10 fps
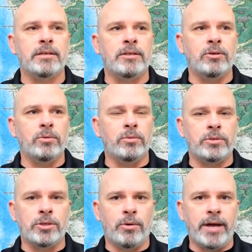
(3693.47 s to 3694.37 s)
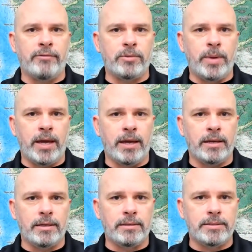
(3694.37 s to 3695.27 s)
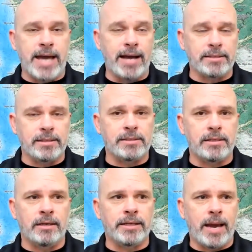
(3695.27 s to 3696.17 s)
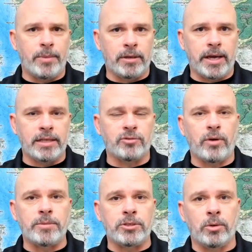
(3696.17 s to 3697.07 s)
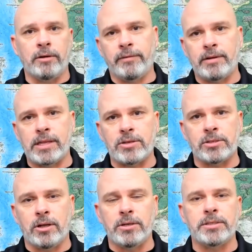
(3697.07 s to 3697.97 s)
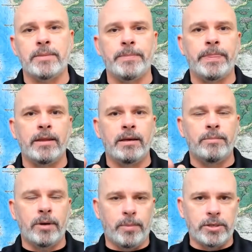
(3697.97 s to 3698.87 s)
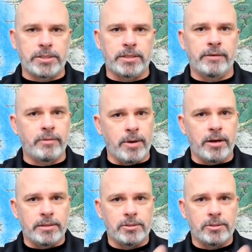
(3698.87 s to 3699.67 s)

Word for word: you don't have to pay taxes on capital gains for up to $250,000 per person if you're married.